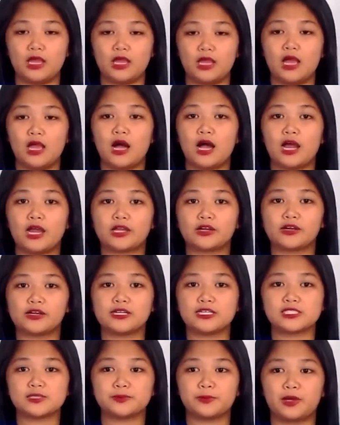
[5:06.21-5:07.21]
Our
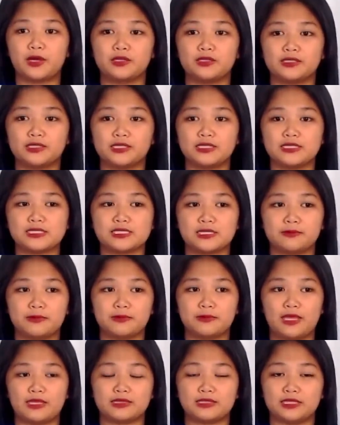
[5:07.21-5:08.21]
correspondent
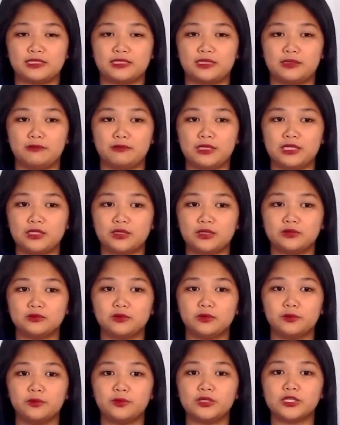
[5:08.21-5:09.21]
Samantha DeMillo
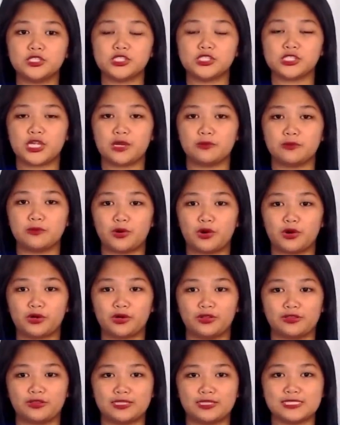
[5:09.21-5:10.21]
will share more on
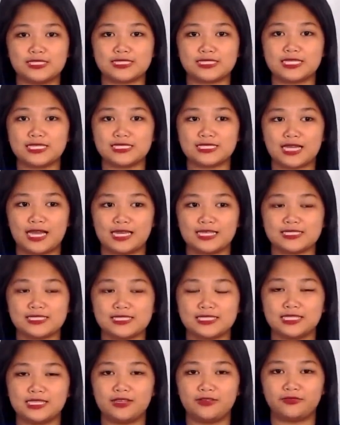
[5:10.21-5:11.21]
this enticing
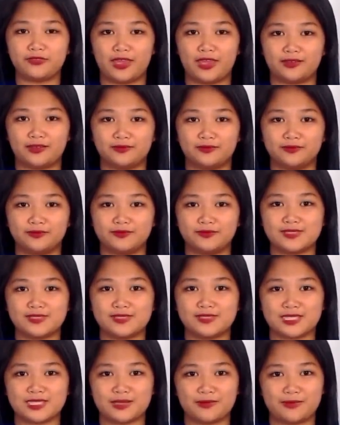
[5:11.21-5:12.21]
event.
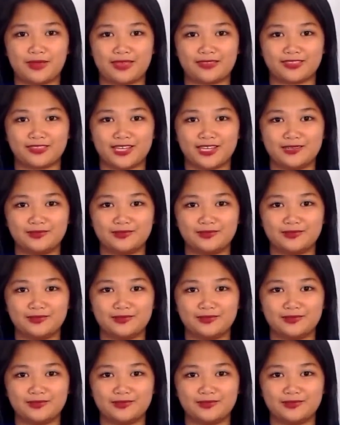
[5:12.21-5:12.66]
Samantha?